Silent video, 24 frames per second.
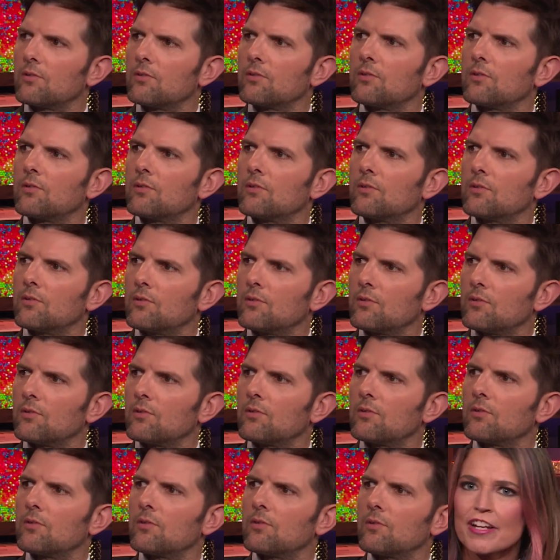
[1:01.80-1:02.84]
I have been more
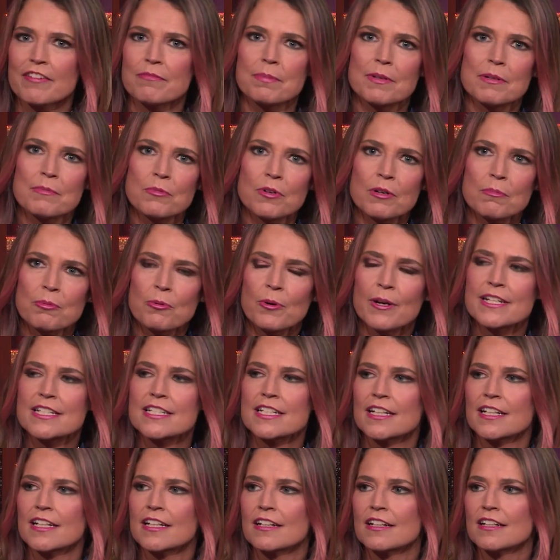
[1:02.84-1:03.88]
direct? Should I have been more
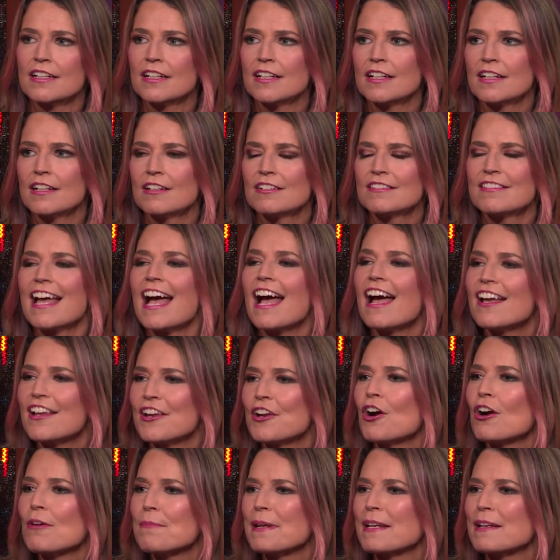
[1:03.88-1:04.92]
pointed? That you
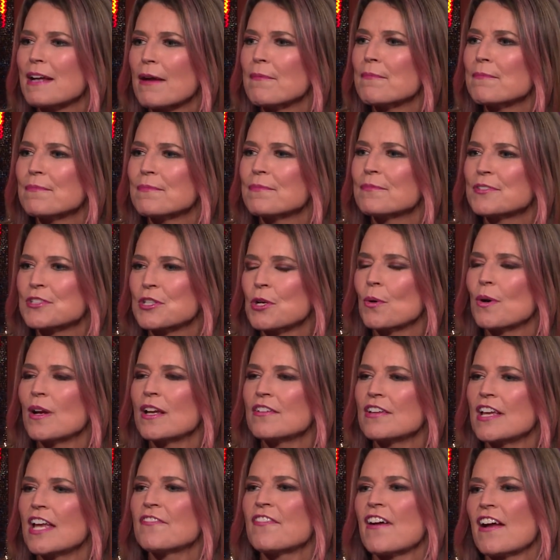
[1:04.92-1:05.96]
know, I mean, I'm so
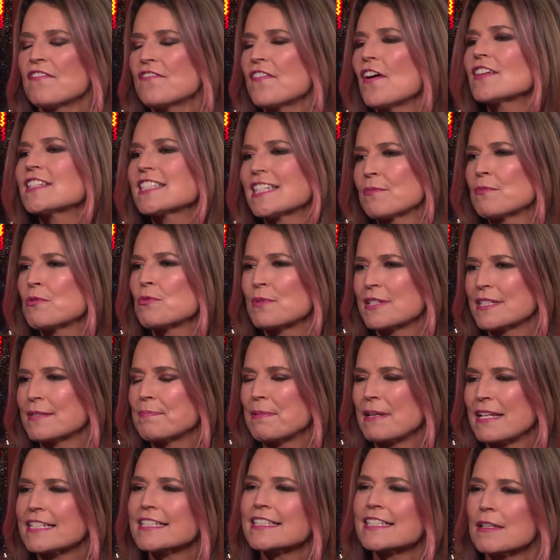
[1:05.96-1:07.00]
if I felt someone was
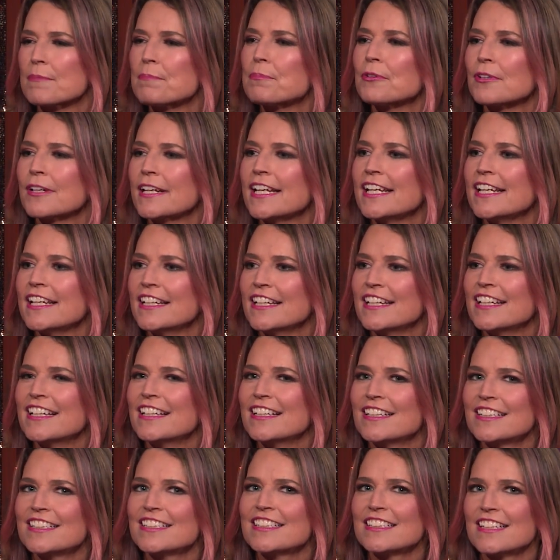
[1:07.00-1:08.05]
being slippery,
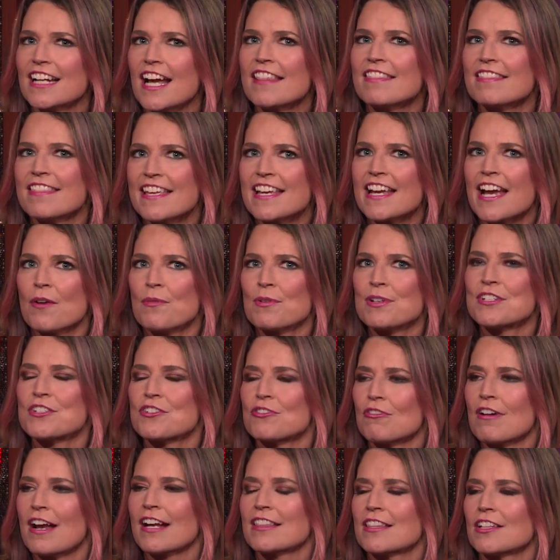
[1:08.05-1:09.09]
yeah, I think I would
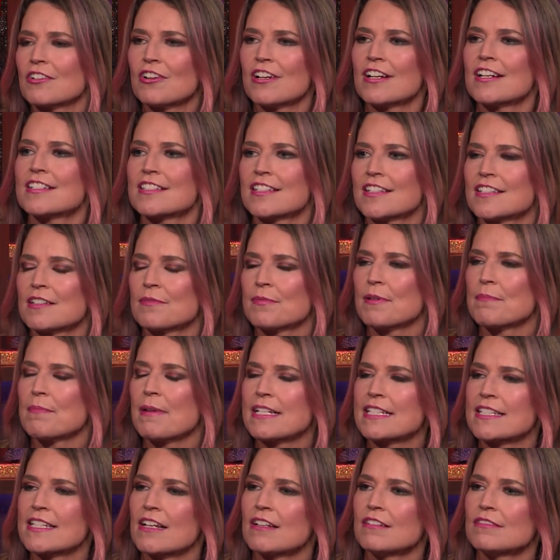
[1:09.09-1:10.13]
direct the criticism at
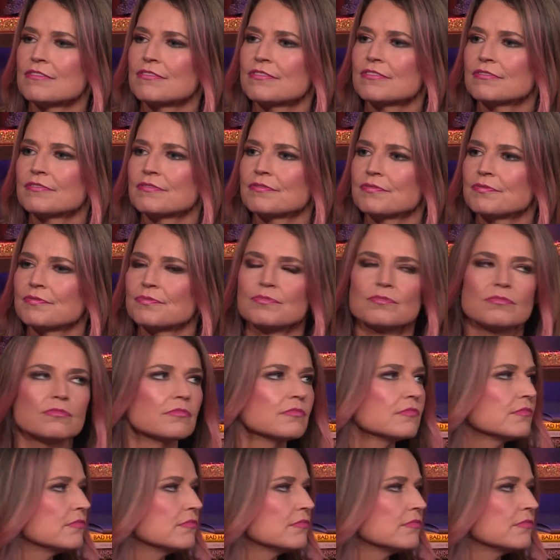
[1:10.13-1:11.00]
myself. That's interesting.